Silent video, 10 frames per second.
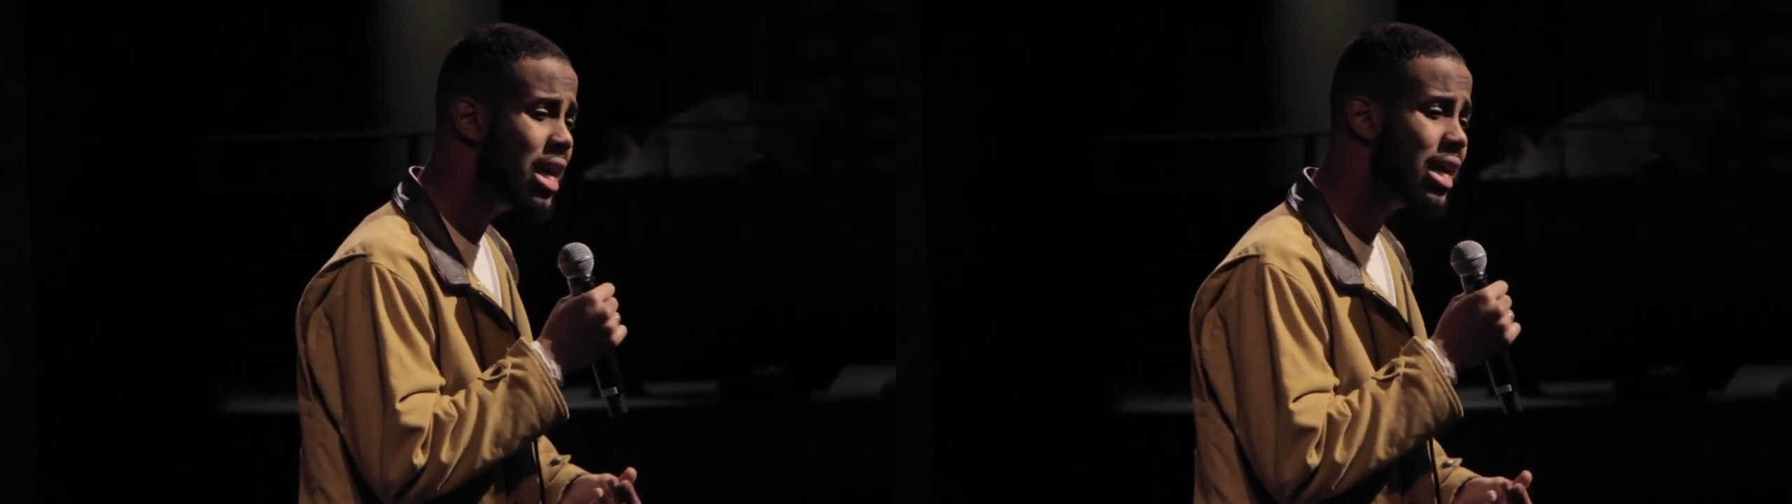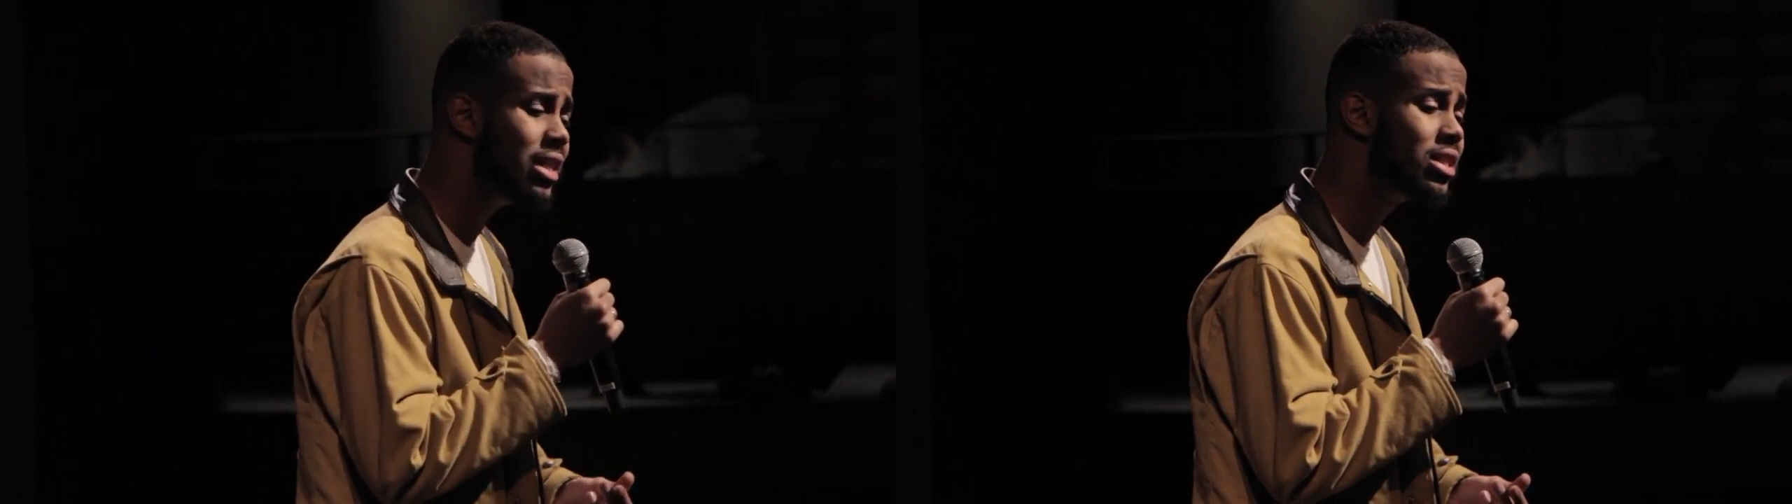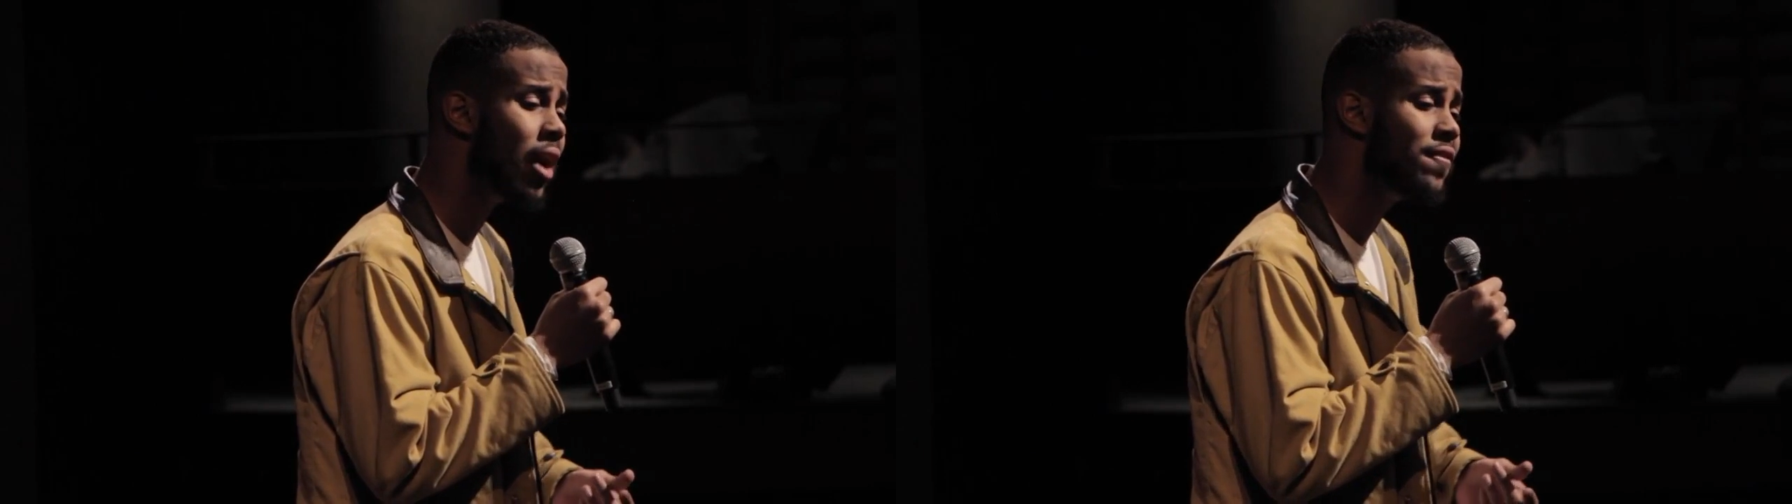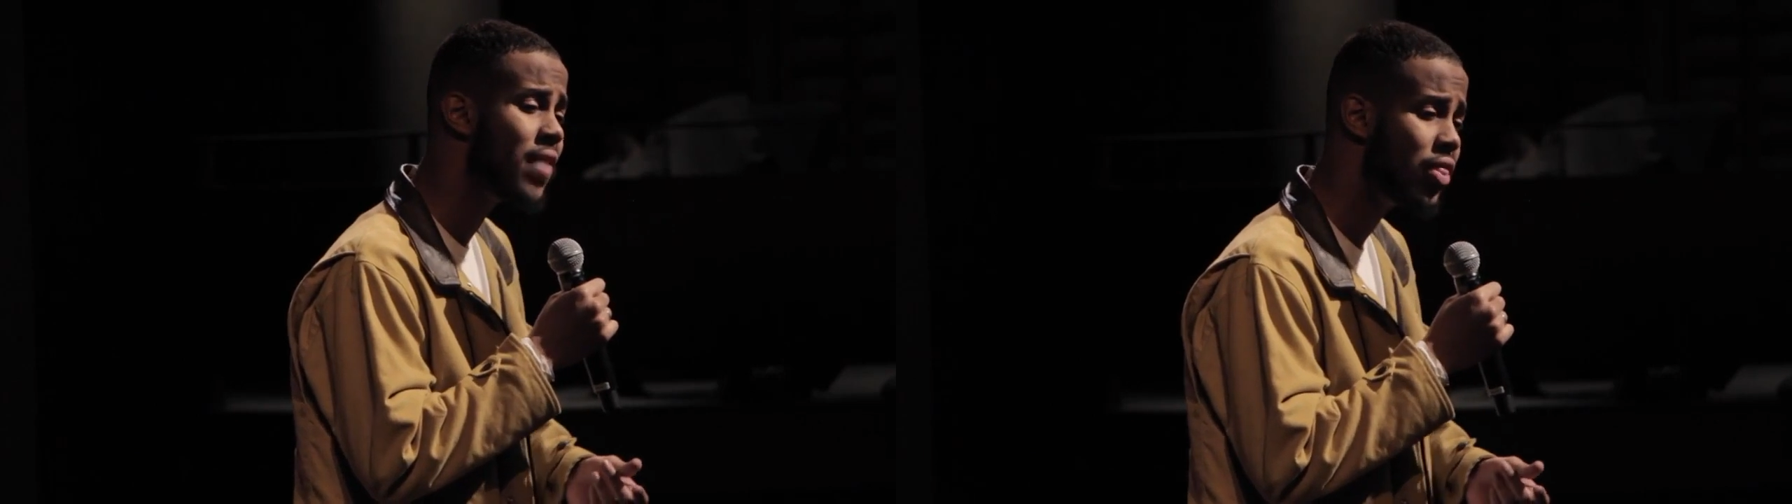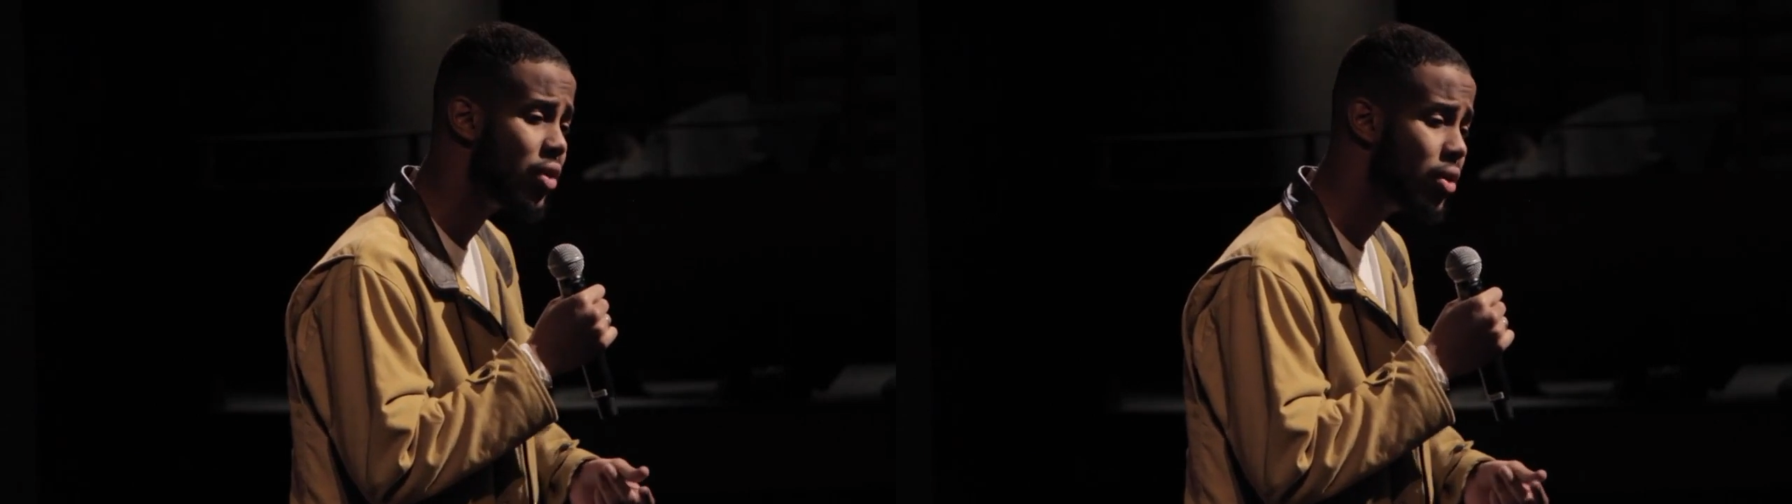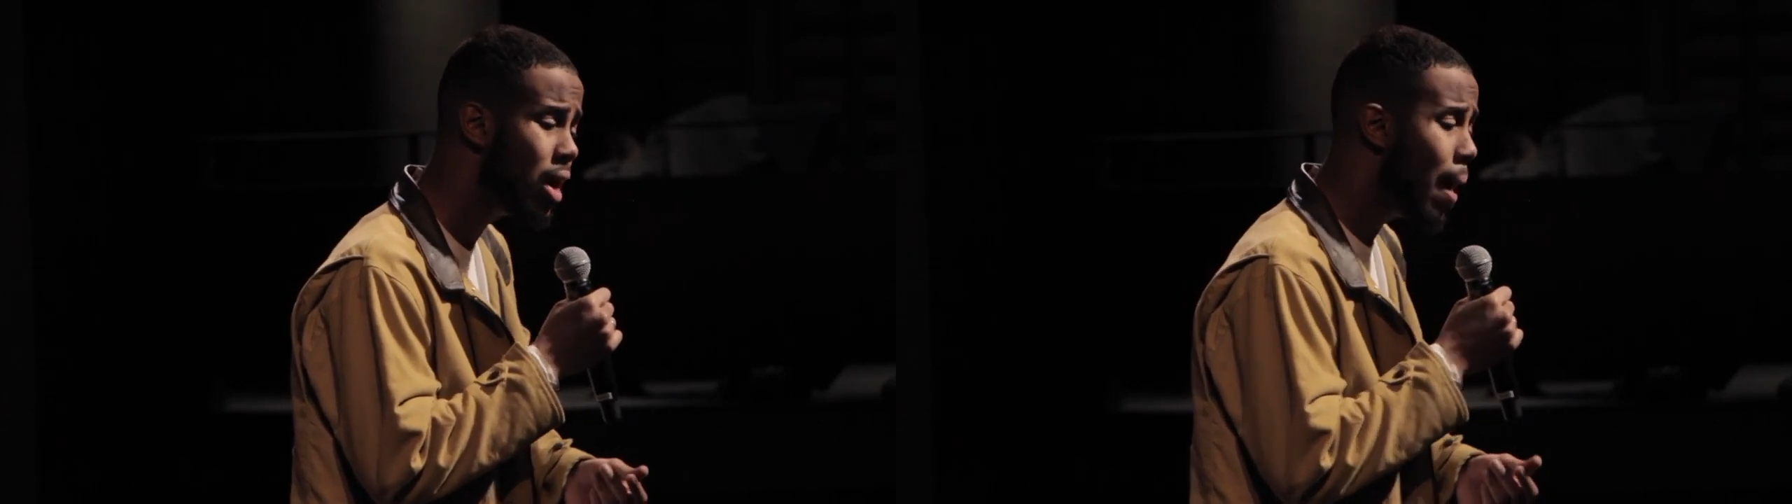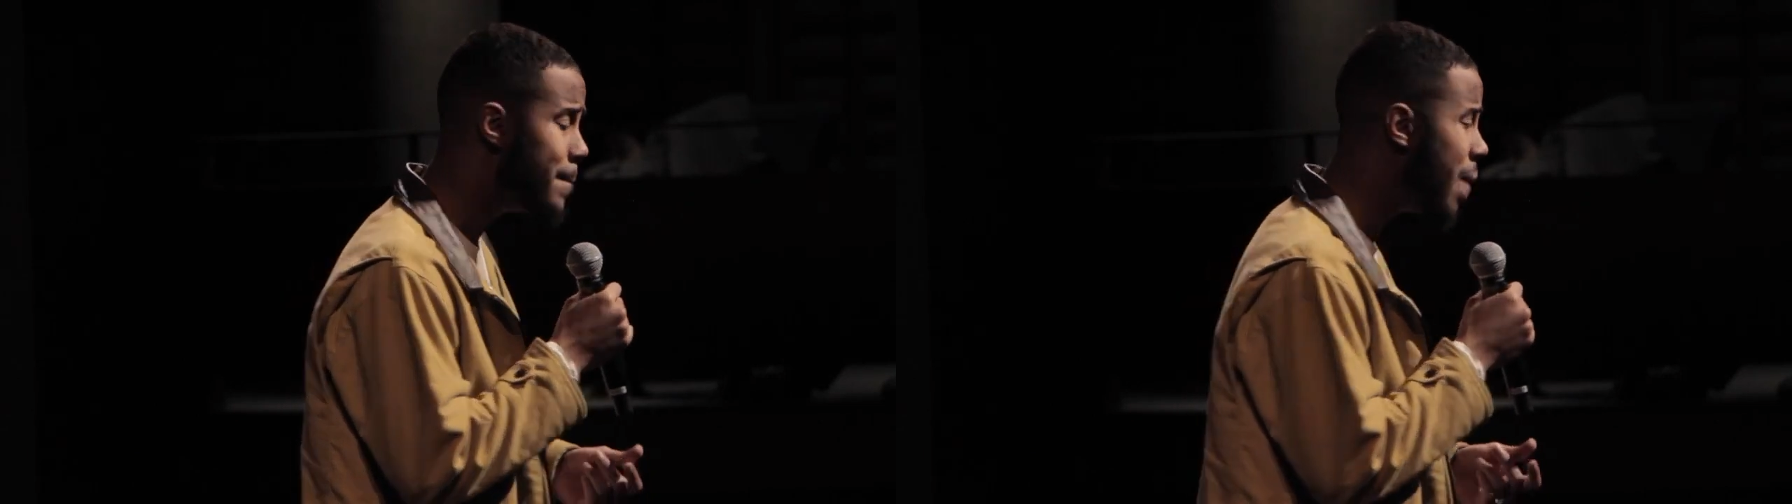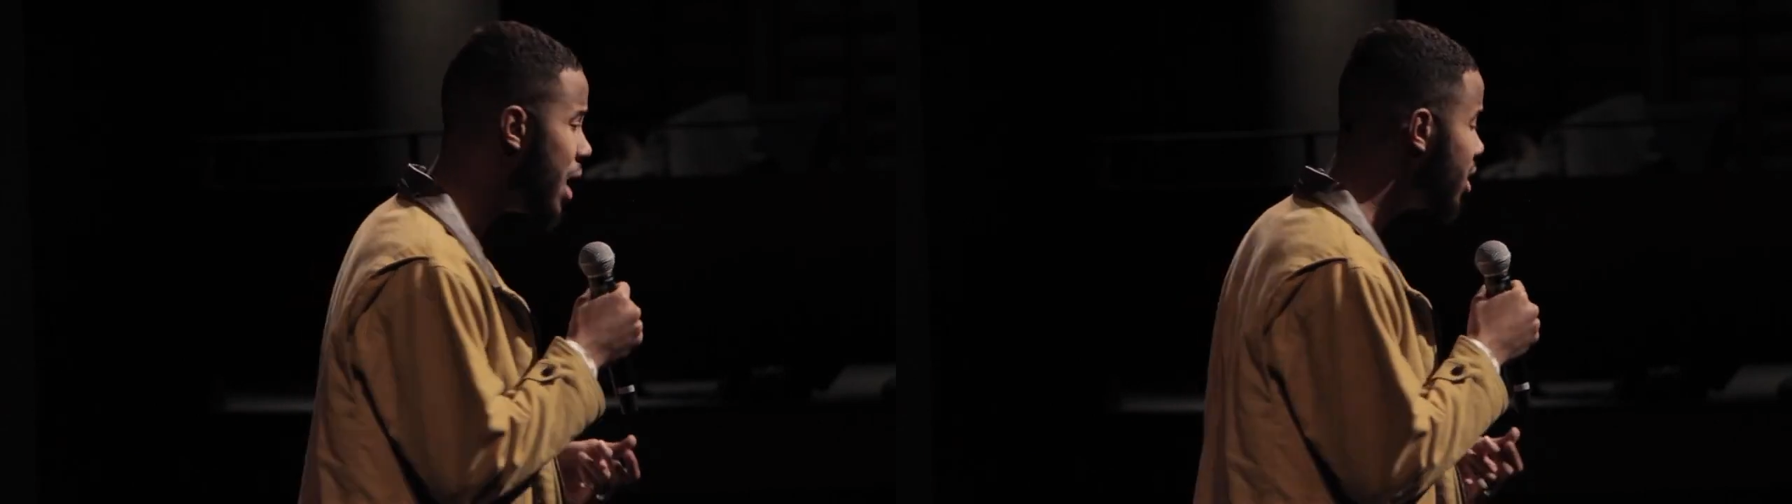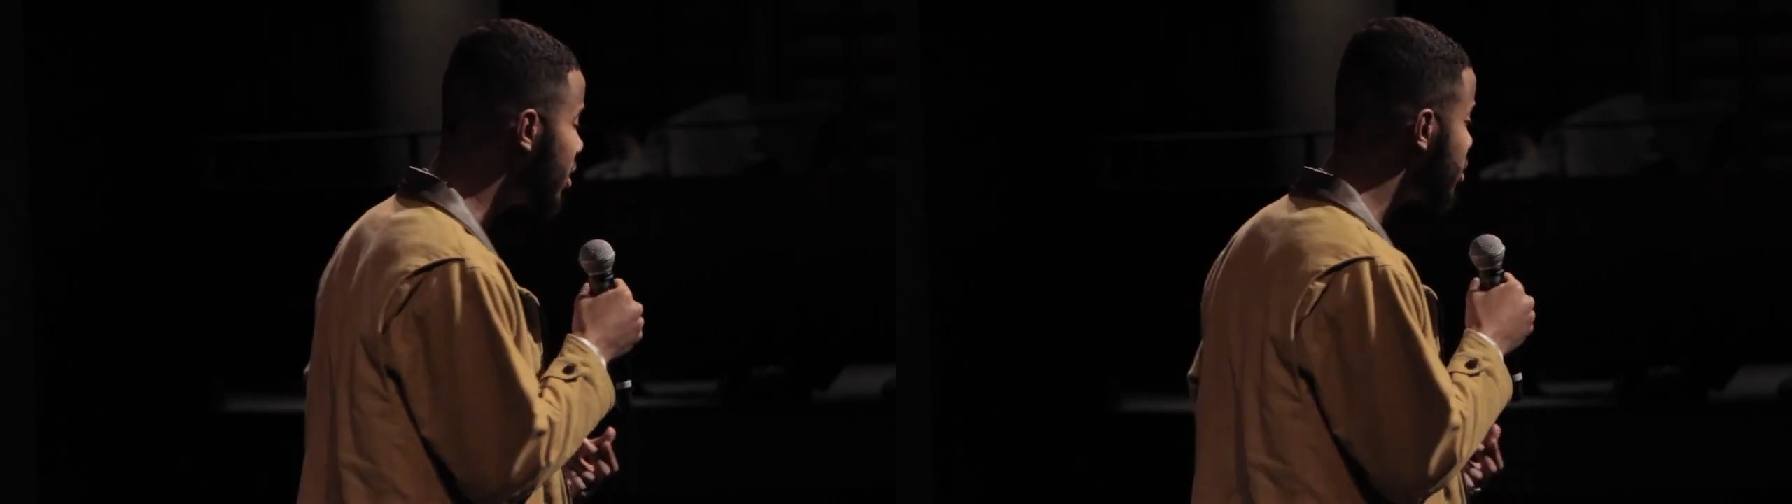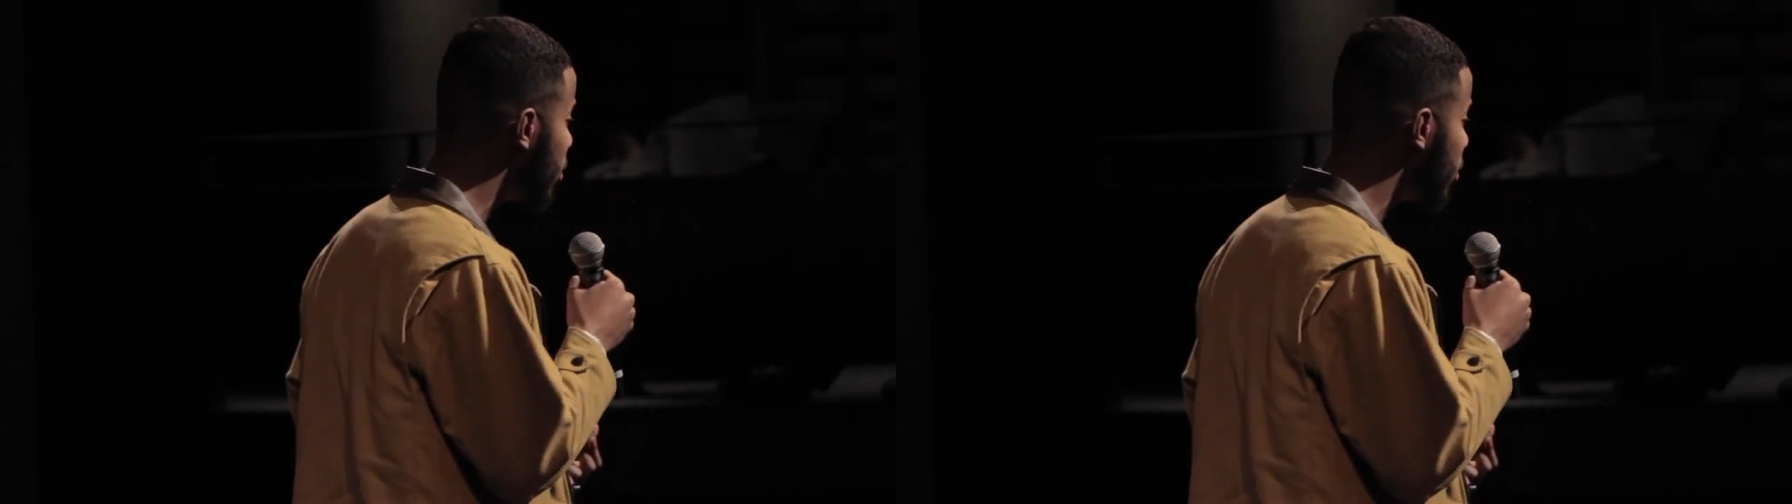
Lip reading: his a feather, mine a